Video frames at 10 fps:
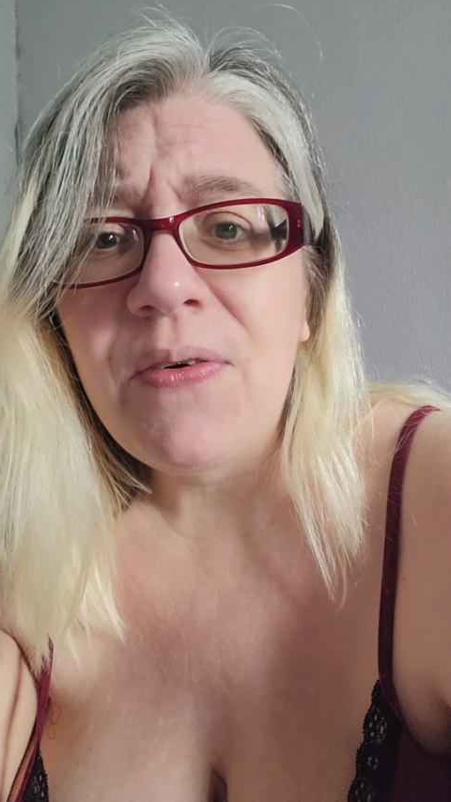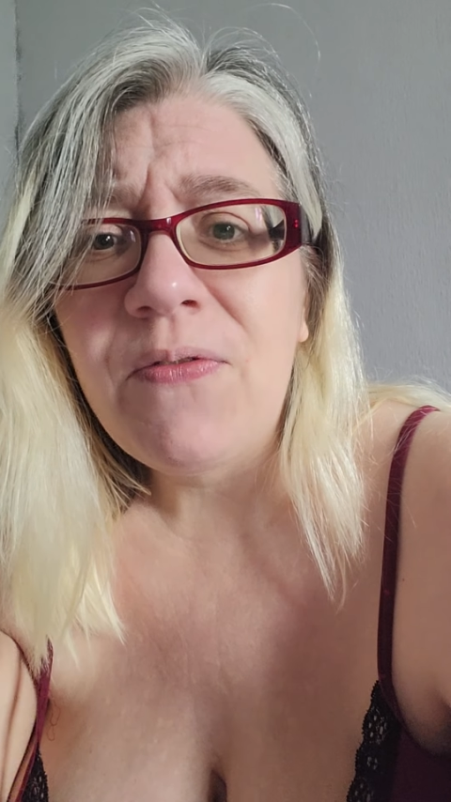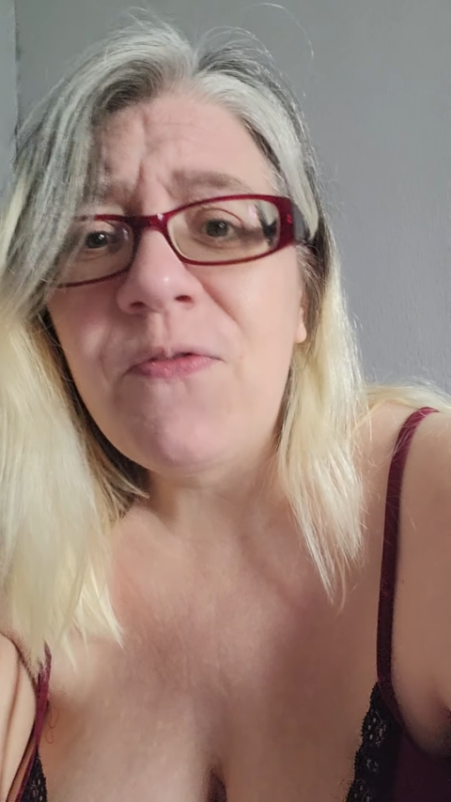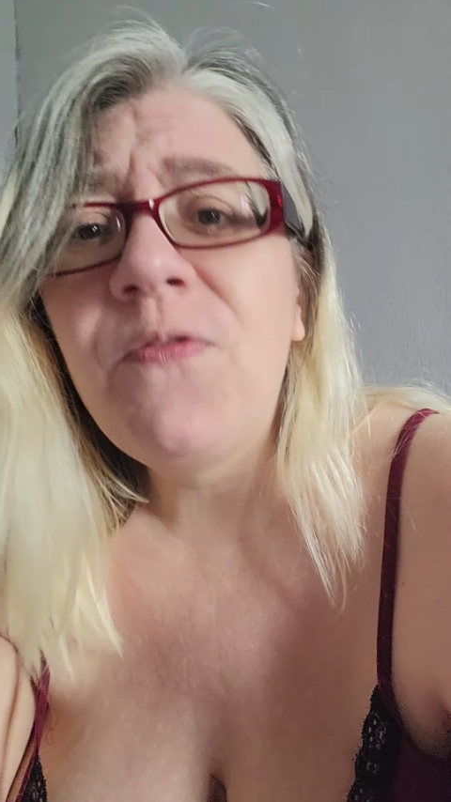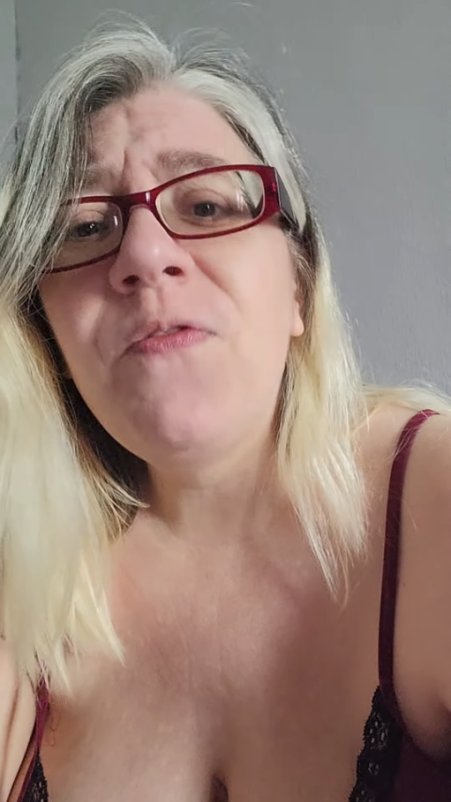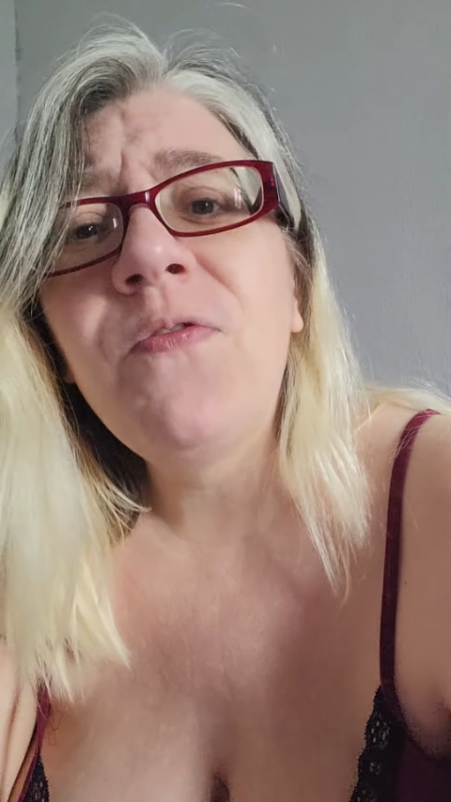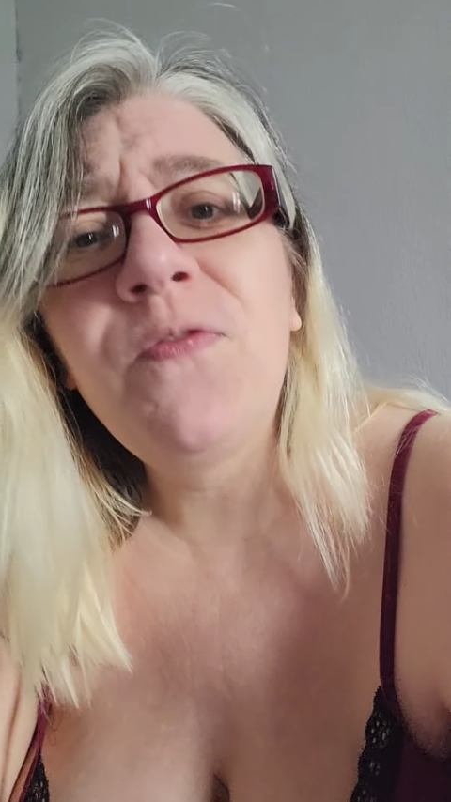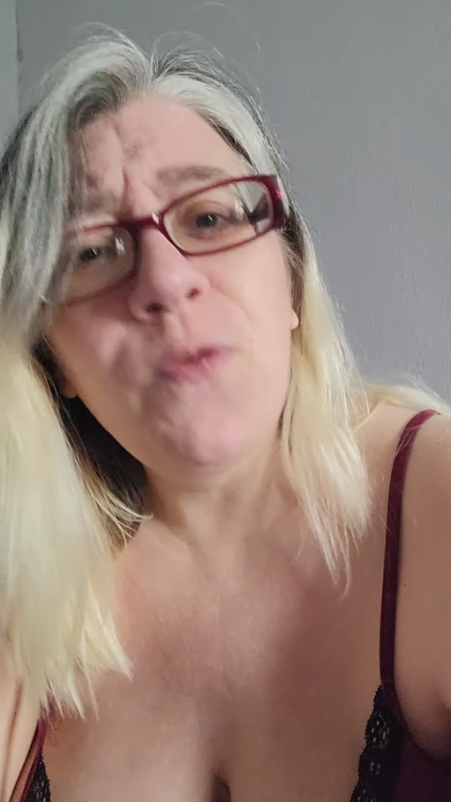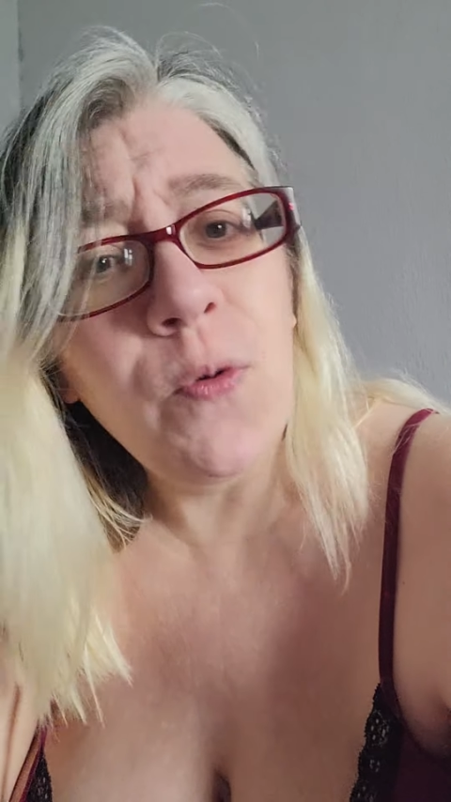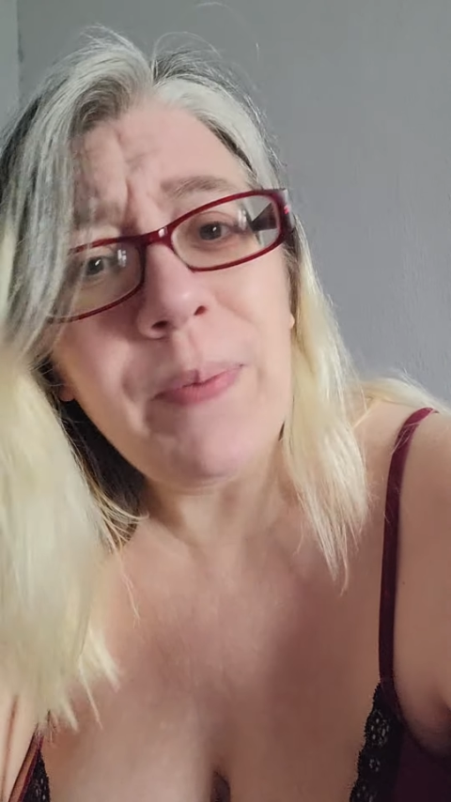
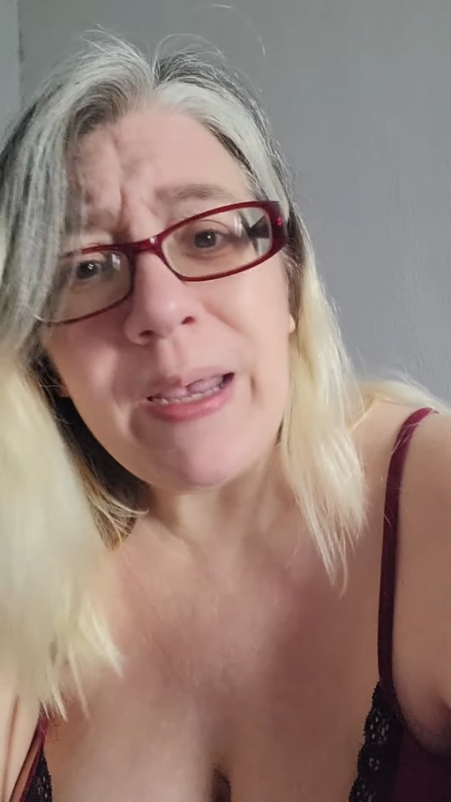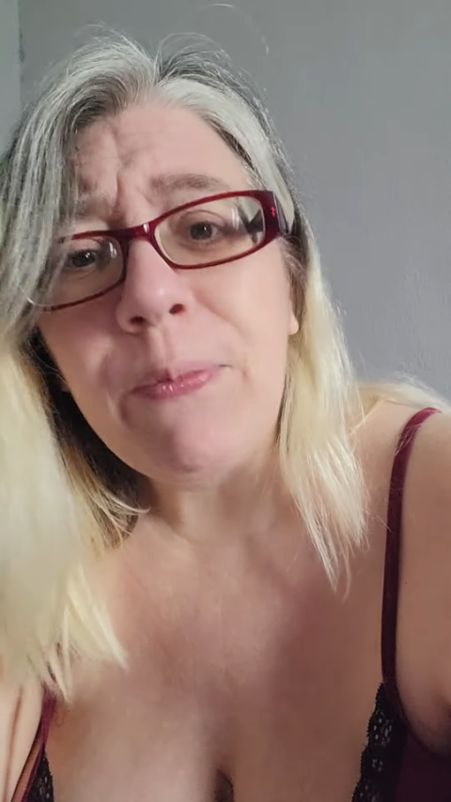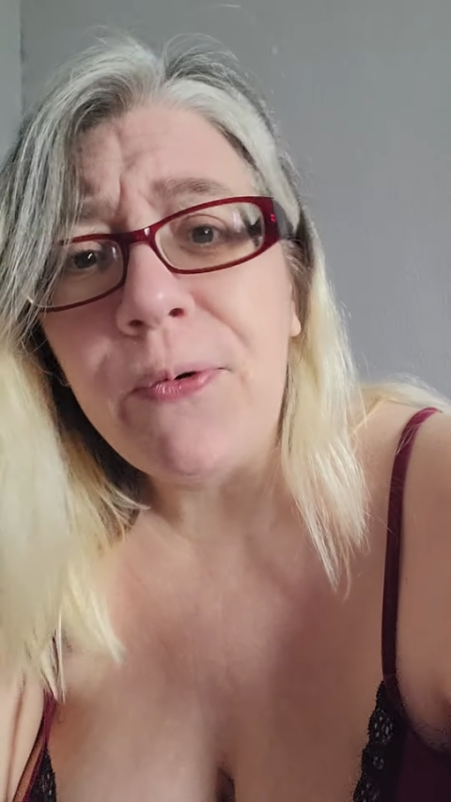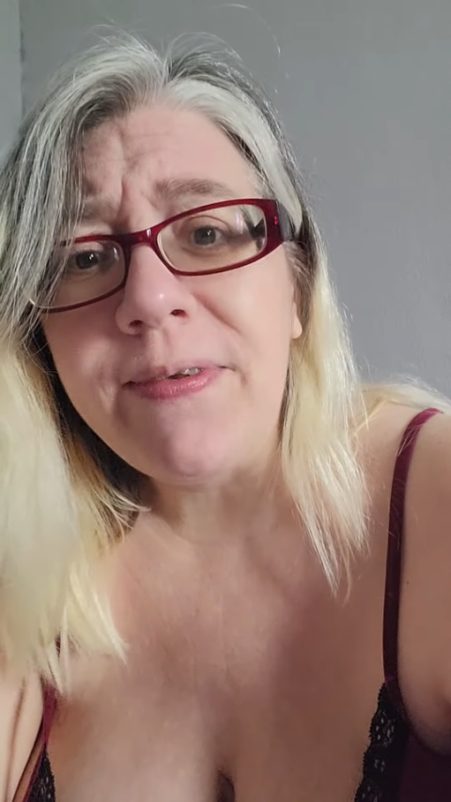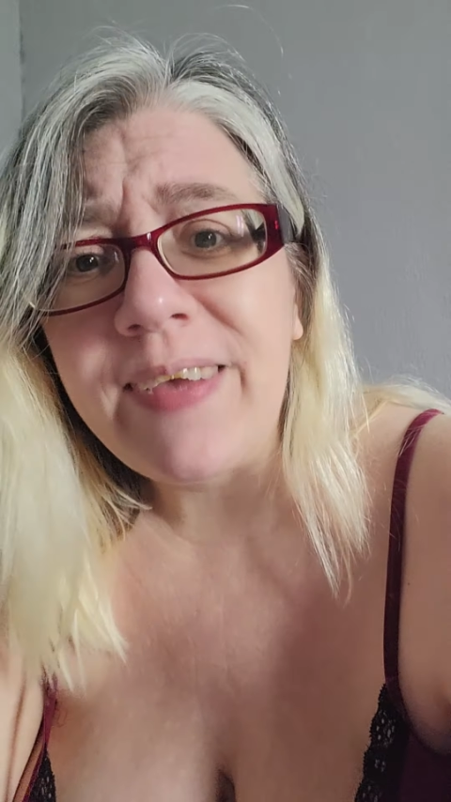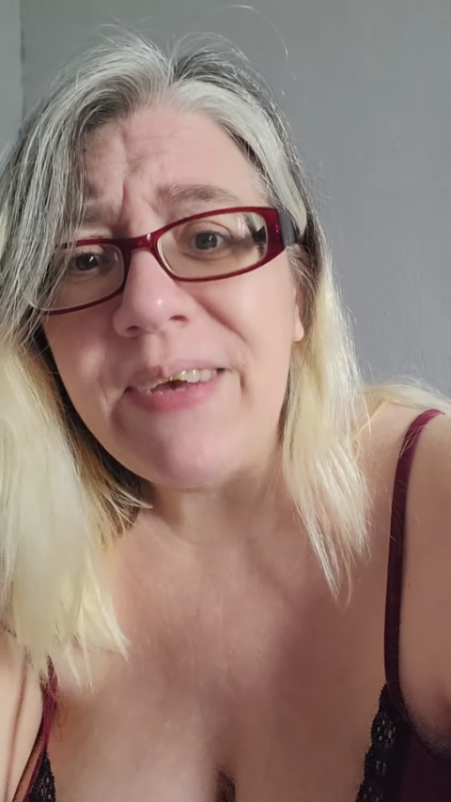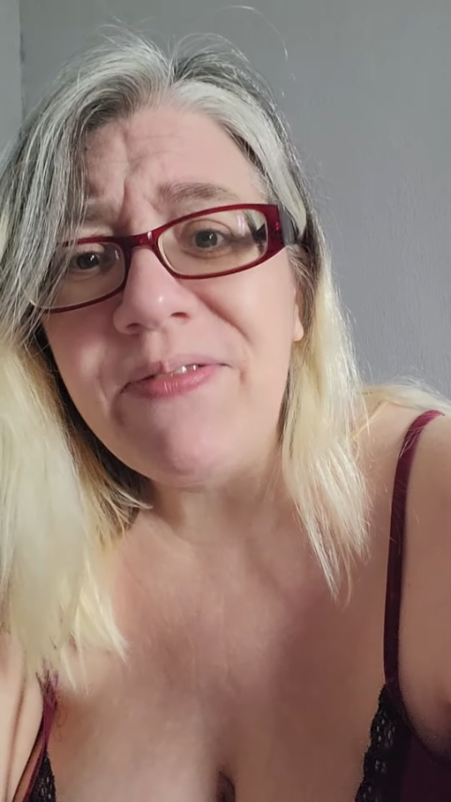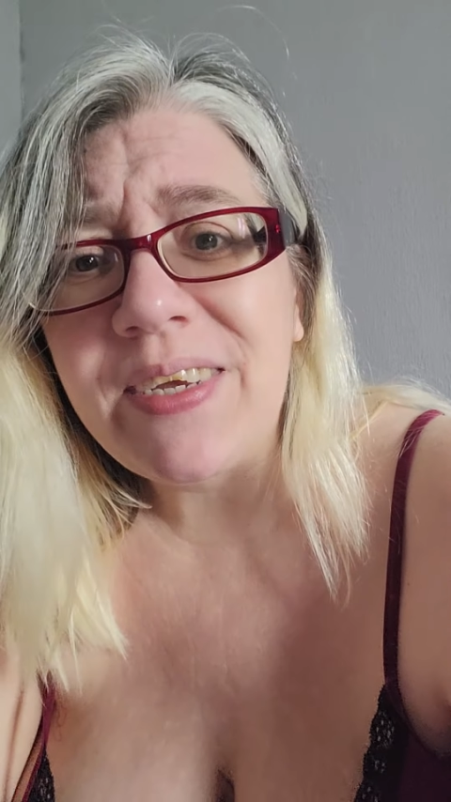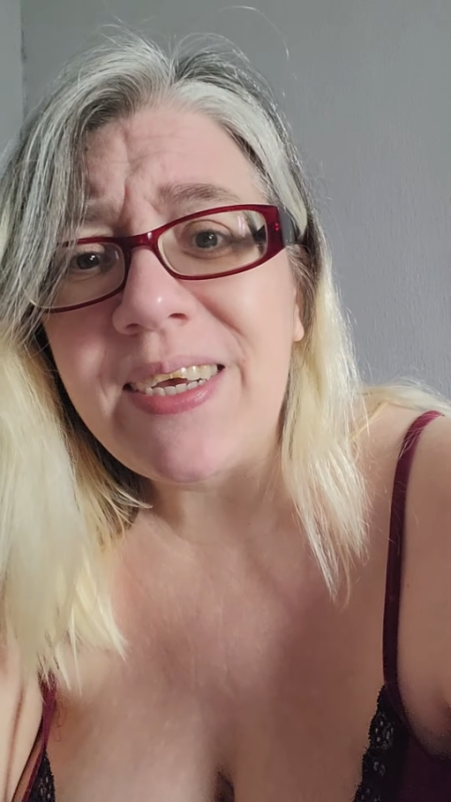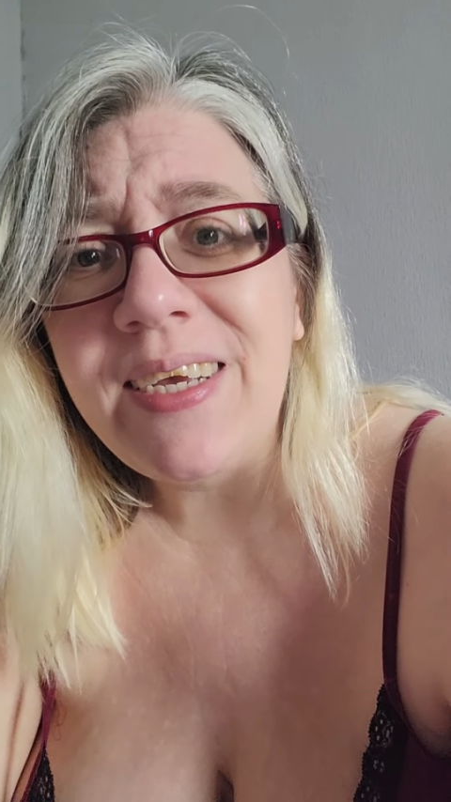for people's
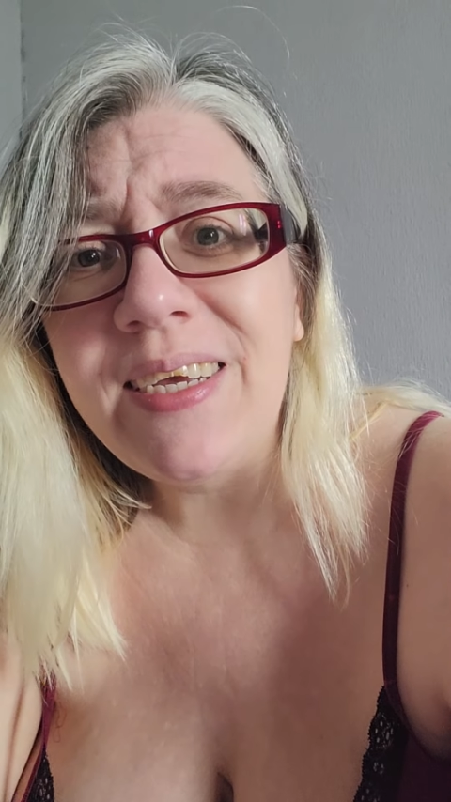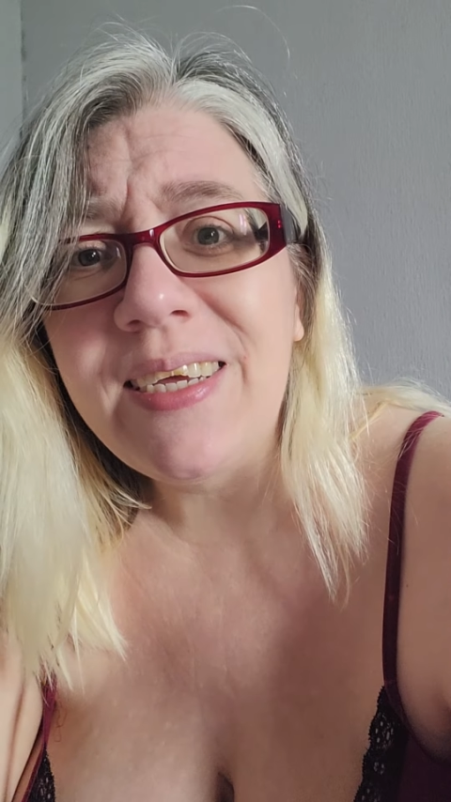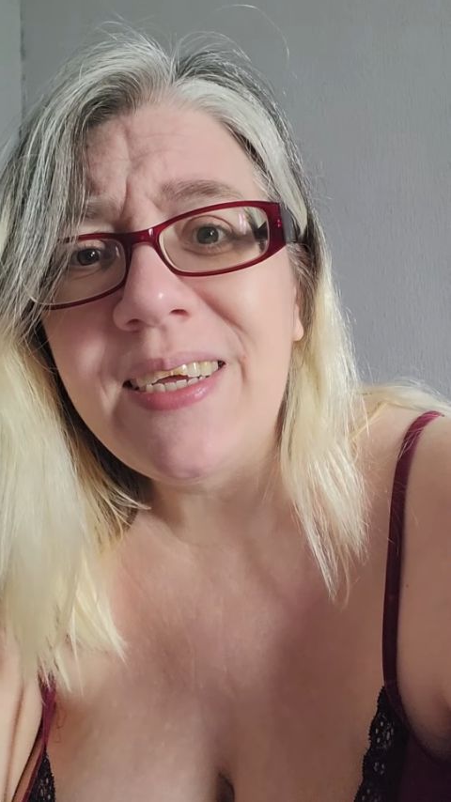safety